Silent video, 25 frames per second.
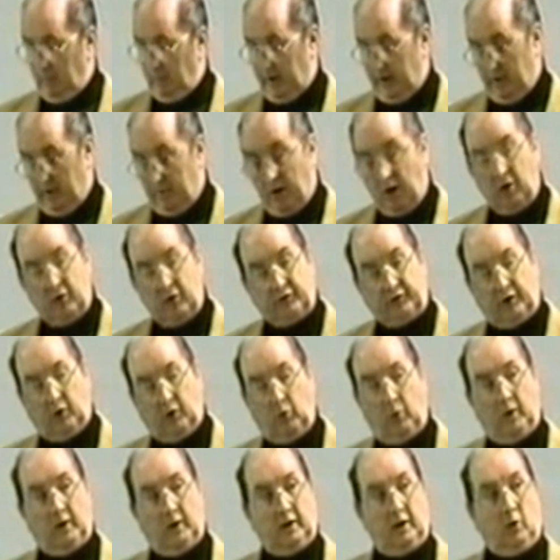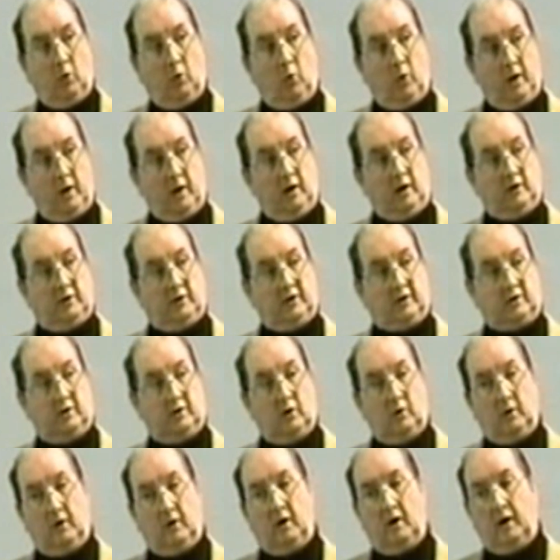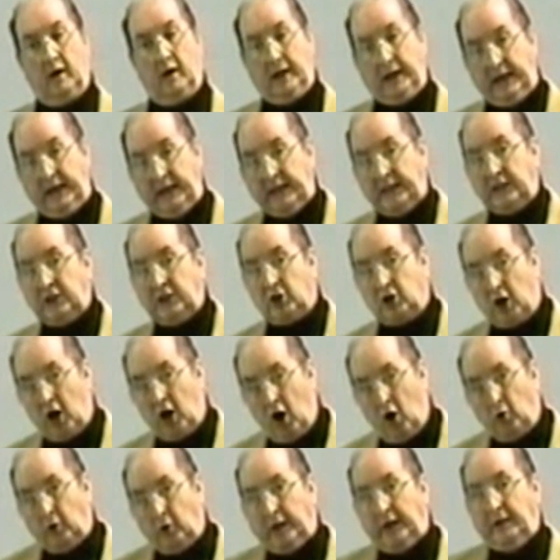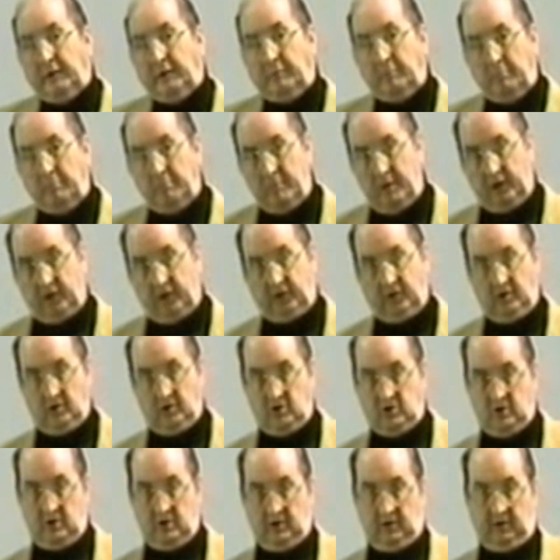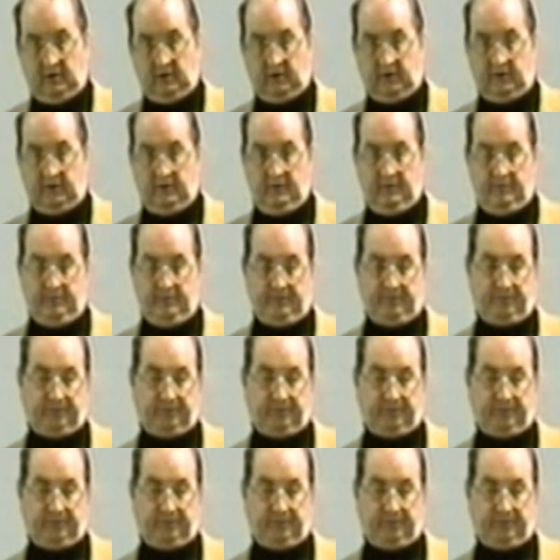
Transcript: But I'm also well aware that there are encoded messages.